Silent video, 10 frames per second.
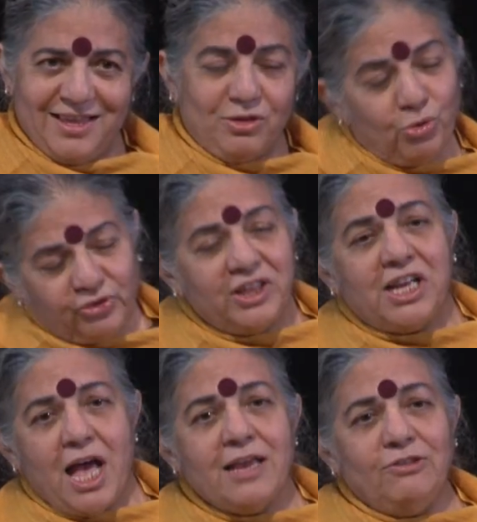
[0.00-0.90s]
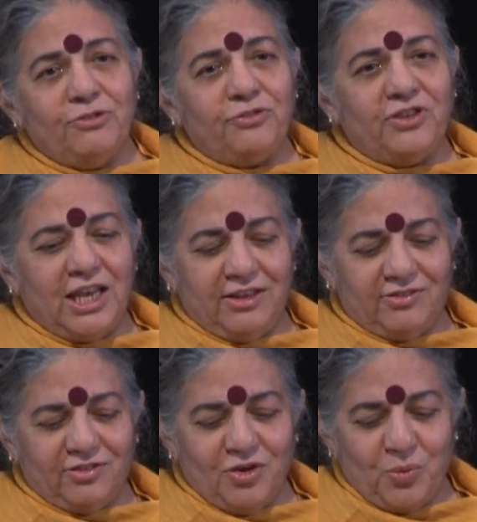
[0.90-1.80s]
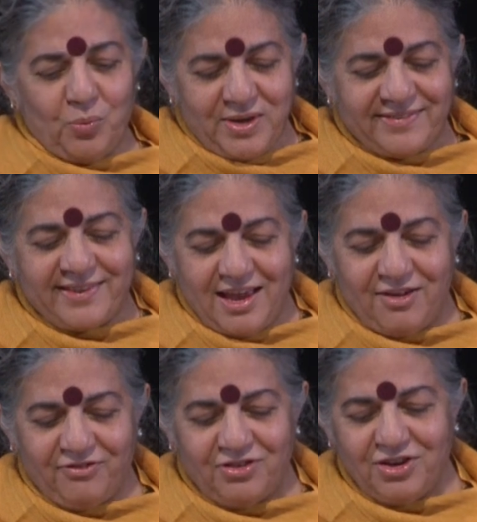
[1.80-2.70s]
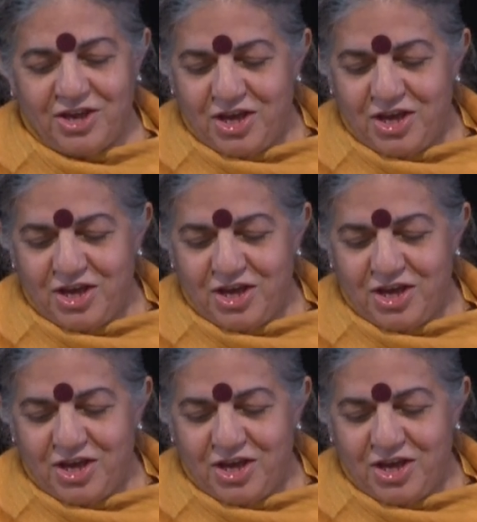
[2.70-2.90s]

Those are the kinds of seeds save.